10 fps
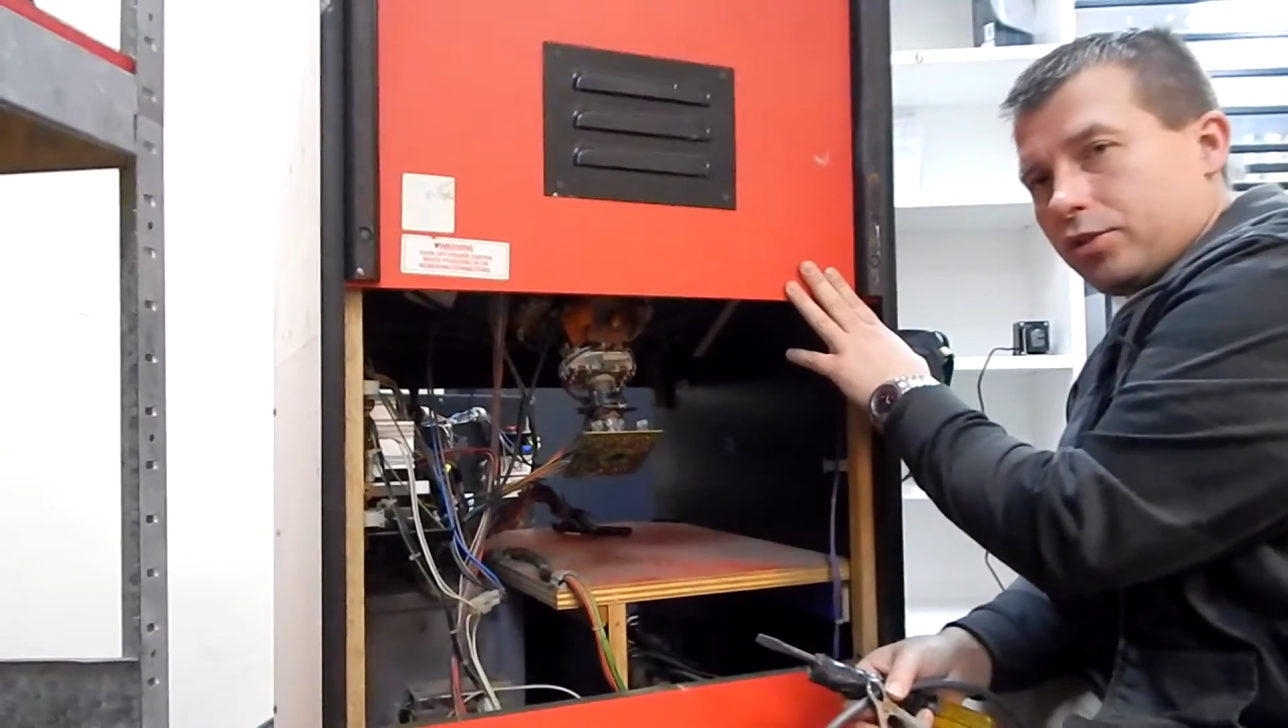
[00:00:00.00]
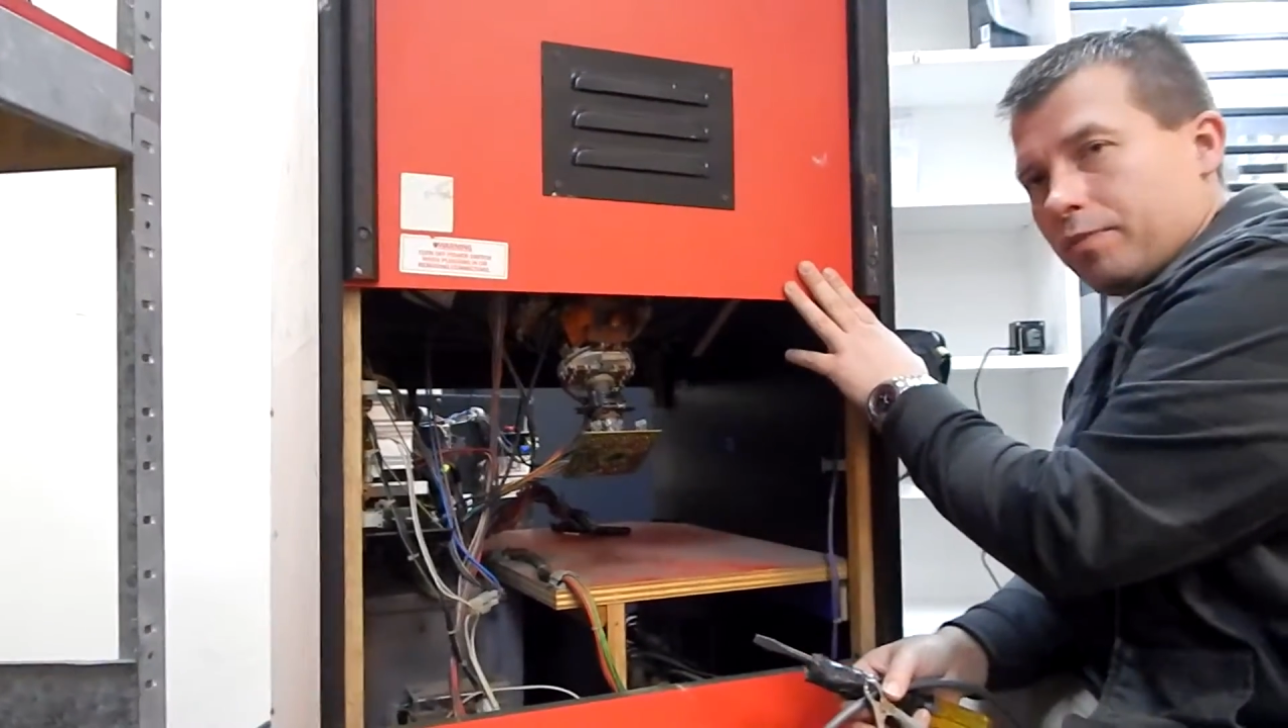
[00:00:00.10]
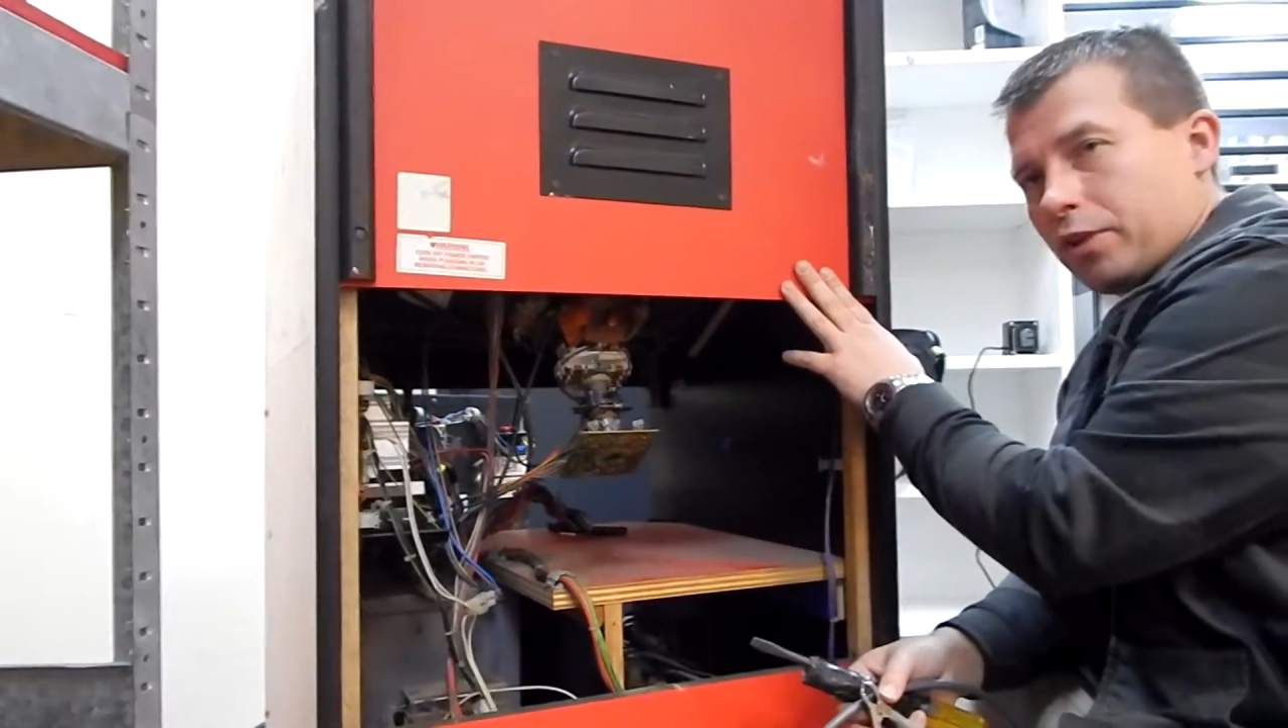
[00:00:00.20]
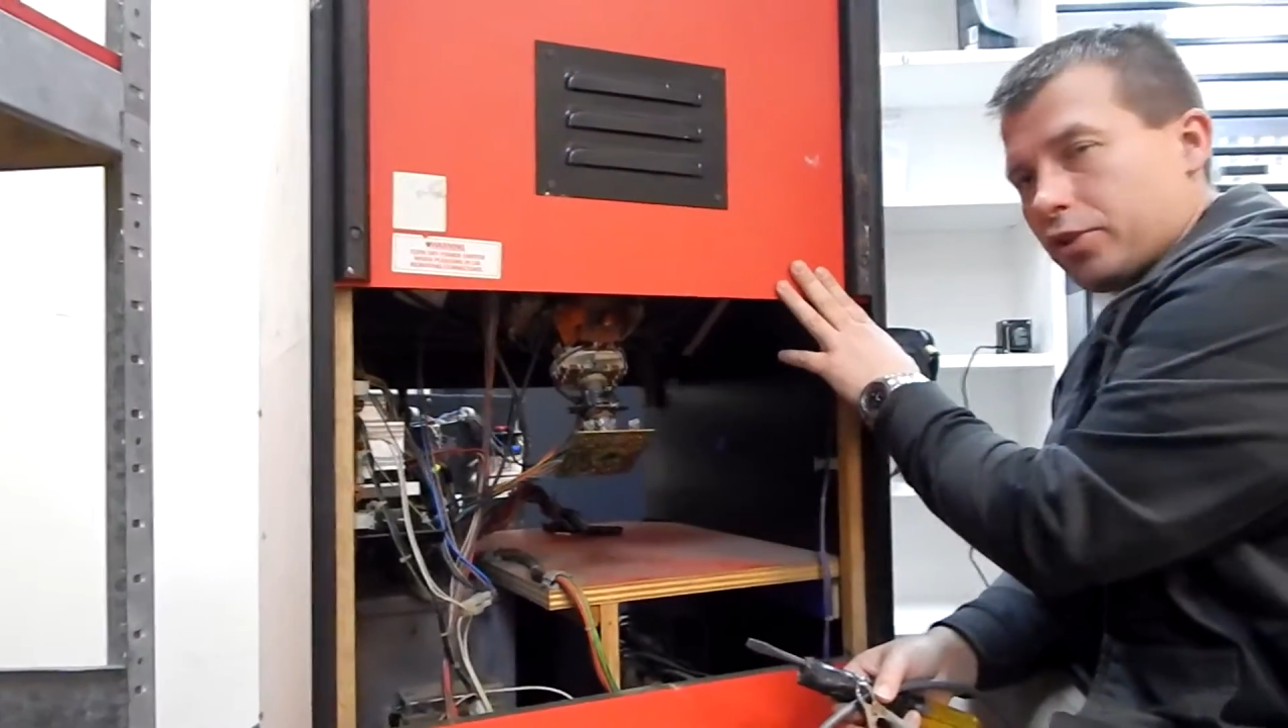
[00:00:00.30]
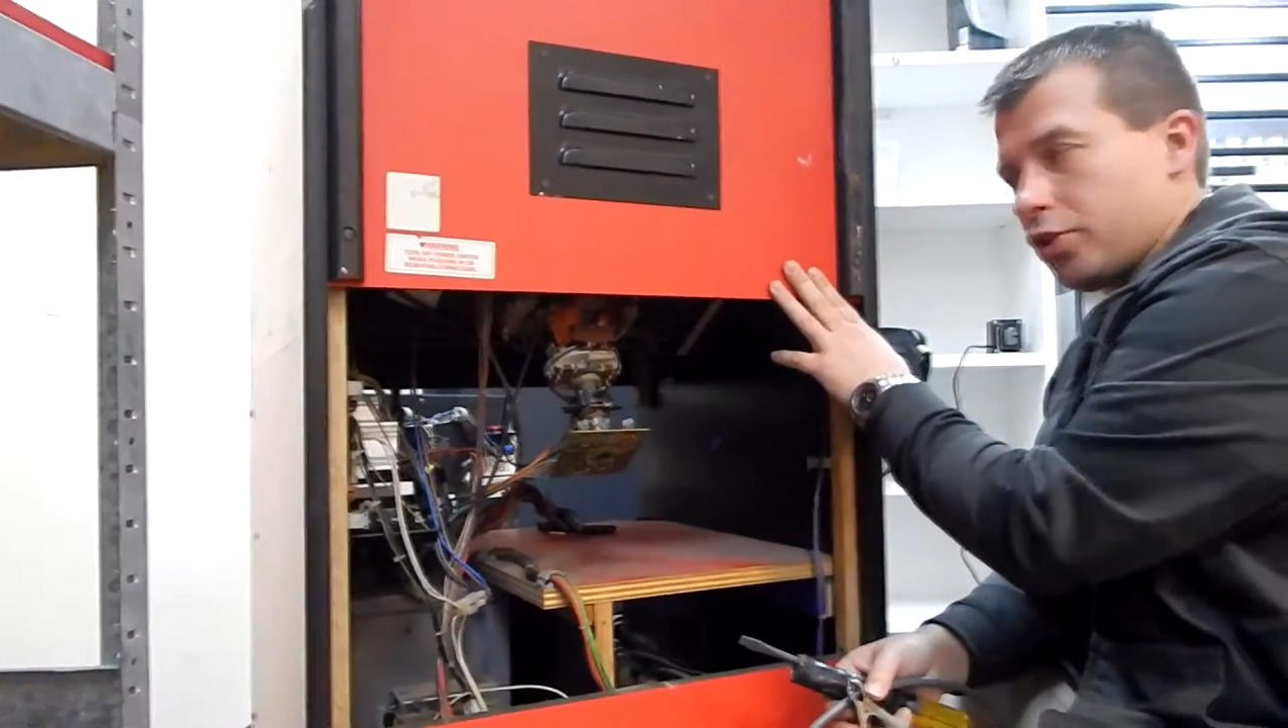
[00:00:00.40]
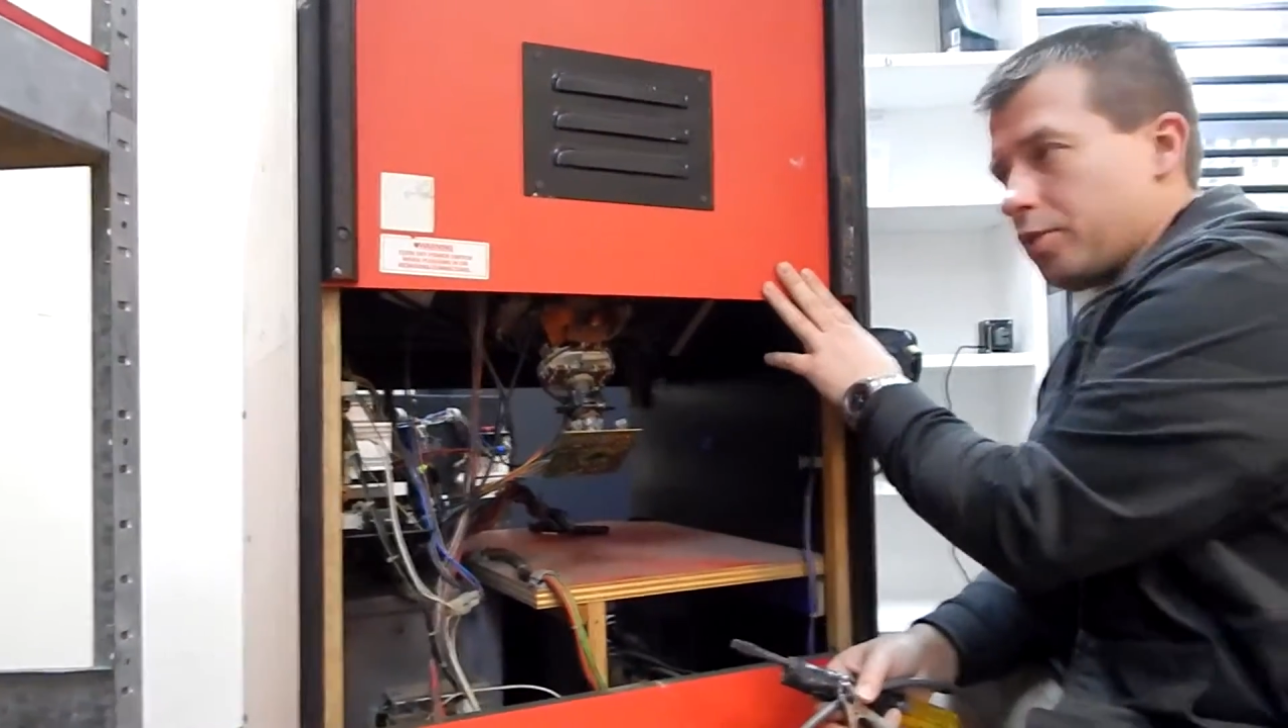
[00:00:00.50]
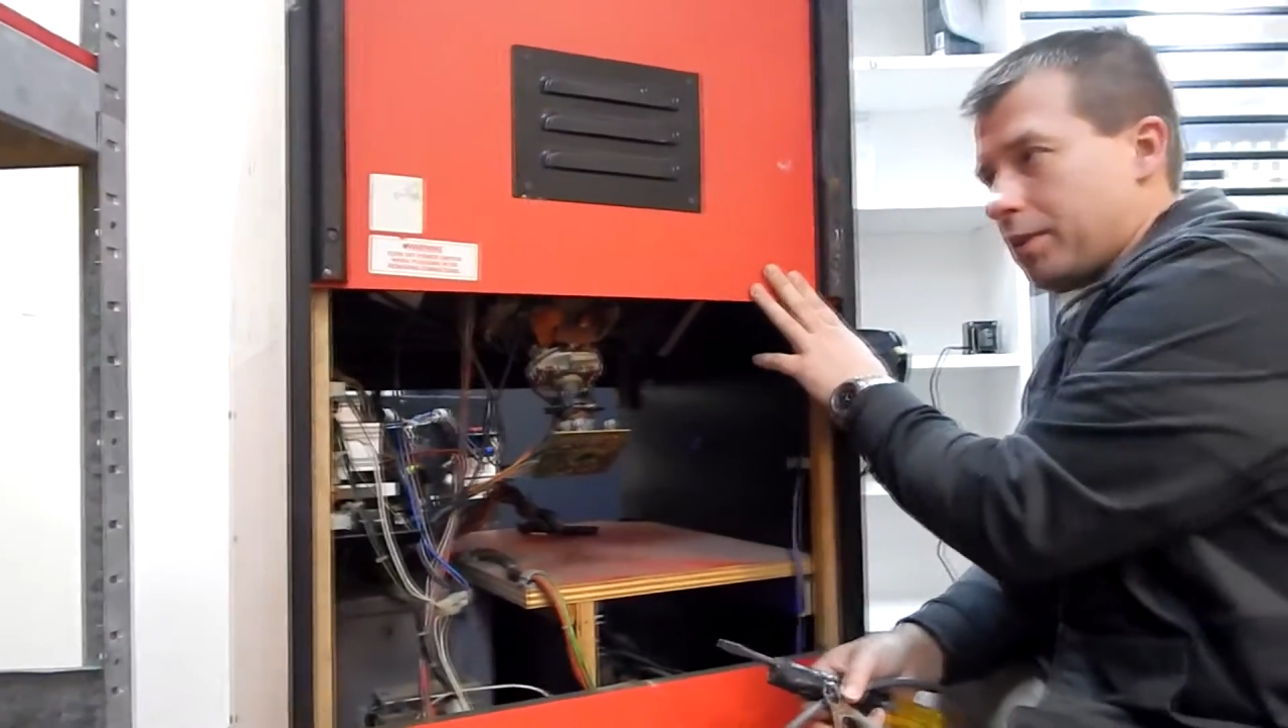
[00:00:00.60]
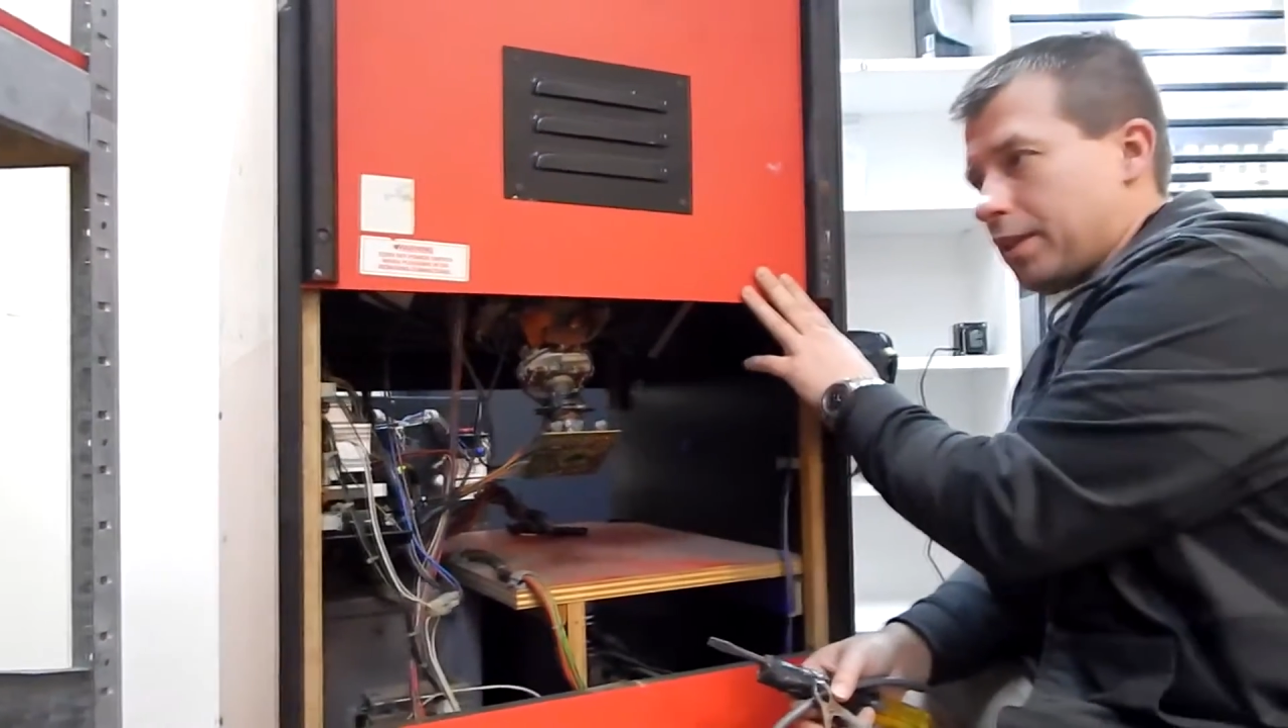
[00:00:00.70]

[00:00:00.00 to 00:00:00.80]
most tubes is